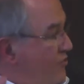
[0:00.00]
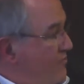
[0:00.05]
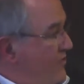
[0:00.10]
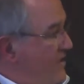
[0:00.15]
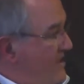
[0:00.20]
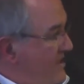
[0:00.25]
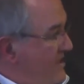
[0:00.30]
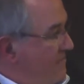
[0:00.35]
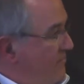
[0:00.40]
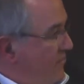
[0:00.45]

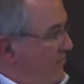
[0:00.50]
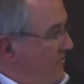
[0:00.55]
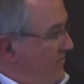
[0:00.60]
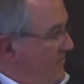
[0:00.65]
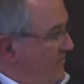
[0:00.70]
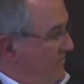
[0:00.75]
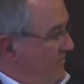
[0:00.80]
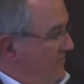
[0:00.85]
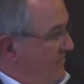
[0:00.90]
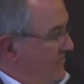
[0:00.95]
principle
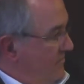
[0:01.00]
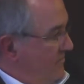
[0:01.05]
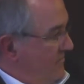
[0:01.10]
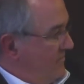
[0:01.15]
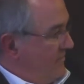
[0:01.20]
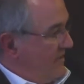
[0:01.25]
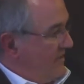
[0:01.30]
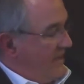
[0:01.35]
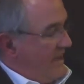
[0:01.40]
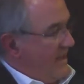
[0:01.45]

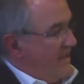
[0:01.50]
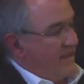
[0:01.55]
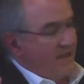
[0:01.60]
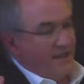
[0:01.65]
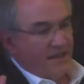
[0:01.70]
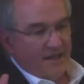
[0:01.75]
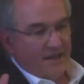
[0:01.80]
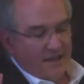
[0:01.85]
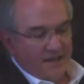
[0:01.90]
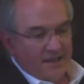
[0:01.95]
in
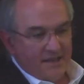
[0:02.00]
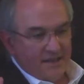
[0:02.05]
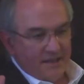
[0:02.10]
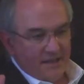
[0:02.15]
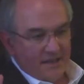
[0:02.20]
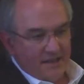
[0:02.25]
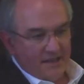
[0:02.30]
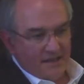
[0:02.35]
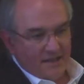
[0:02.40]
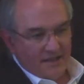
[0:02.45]

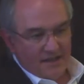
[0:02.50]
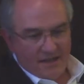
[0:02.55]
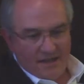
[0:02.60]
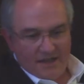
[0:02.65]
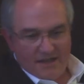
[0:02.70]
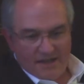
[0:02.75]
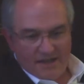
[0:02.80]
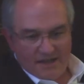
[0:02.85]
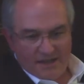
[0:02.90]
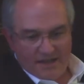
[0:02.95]

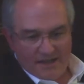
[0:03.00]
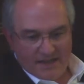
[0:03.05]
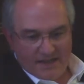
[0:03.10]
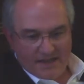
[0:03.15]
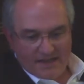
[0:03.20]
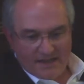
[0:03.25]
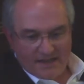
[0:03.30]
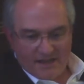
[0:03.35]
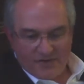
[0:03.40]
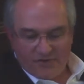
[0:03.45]

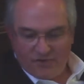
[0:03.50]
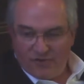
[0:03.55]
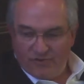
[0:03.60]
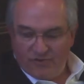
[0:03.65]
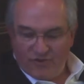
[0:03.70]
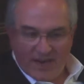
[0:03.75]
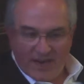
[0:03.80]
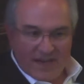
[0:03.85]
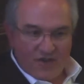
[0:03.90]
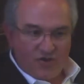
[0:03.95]
international
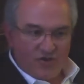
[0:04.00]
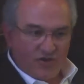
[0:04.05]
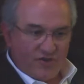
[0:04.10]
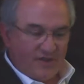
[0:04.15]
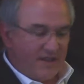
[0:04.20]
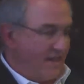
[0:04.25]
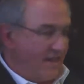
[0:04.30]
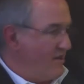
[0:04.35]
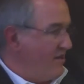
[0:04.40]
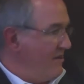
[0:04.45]

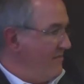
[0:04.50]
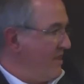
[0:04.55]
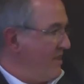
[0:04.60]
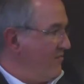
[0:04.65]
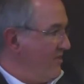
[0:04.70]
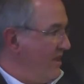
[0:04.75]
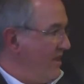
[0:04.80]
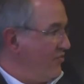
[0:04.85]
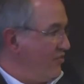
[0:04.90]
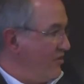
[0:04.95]
relation, economic
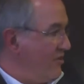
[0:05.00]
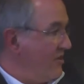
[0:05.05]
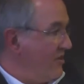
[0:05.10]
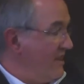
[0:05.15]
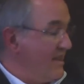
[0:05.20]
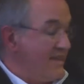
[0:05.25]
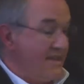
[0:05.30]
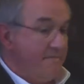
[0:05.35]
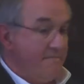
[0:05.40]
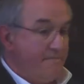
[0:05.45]
relation,
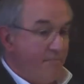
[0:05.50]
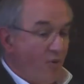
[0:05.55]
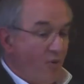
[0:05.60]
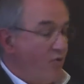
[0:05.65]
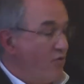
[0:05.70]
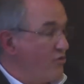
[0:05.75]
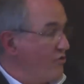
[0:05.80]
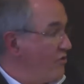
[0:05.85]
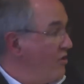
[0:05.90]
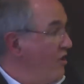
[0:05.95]
is
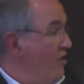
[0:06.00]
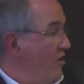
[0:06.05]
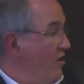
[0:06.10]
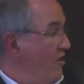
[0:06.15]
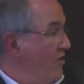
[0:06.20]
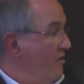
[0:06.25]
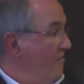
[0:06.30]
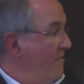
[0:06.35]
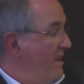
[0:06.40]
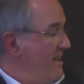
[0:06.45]
imposed
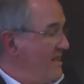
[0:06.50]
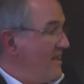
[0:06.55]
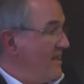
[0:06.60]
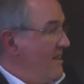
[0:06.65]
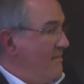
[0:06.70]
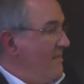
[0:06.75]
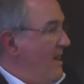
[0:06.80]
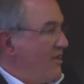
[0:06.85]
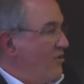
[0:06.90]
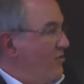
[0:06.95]

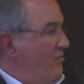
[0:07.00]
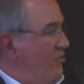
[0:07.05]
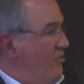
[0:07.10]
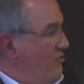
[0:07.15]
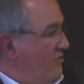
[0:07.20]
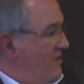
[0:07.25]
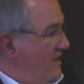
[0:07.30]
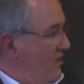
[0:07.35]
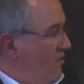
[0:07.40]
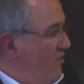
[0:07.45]
basically by
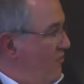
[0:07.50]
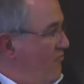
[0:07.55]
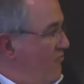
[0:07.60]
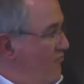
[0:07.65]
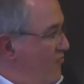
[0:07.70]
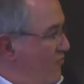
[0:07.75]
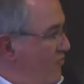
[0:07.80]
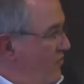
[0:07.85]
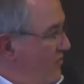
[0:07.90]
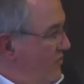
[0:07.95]
WTO
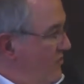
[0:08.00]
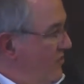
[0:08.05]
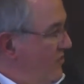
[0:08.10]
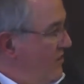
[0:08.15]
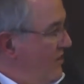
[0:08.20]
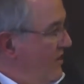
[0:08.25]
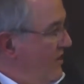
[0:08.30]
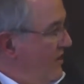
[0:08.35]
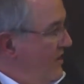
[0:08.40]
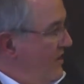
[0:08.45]
rules.
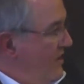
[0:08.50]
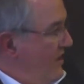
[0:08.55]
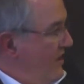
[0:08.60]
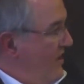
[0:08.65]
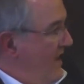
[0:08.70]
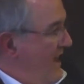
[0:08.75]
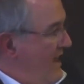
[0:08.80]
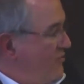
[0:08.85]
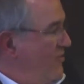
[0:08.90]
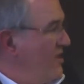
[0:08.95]

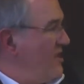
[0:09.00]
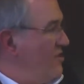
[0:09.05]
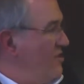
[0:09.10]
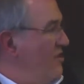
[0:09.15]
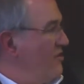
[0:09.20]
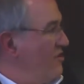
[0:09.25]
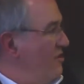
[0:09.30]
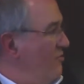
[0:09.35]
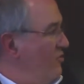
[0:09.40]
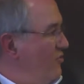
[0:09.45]
Actually, it's
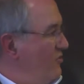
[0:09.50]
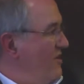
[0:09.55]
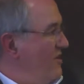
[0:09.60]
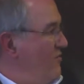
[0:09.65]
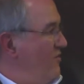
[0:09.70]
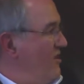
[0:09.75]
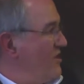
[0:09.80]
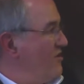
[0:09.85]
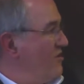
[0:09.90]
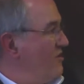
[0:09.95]
not
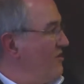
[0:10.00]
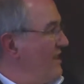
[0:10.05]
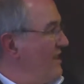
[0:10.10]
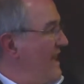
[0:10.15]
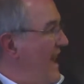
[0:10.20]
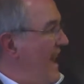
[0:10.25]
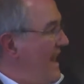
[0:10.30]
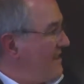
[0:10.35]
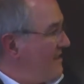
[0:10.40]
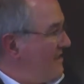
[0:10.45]
WTO, it's a
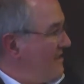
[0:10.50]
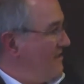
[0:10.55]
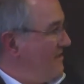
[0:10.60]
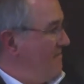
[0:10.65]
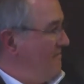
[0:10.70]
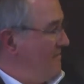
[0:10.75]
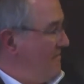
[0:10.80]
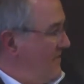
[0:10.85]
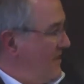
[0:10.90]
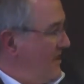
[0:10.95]
GATT
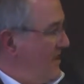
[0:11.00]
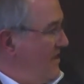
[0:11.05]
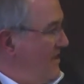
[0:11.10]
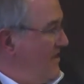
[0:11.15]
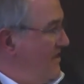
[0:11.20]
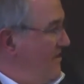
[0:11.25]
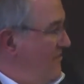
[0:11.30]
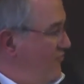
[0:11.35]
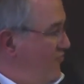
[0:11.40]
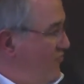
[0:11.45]

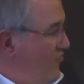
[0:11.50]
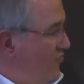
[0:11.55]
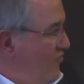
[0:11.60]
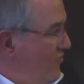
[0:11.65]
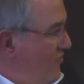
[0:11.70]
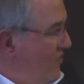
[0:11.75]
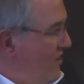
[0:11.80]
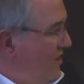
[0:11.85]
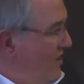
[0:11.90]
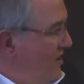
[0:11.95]

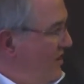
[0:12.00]
rule,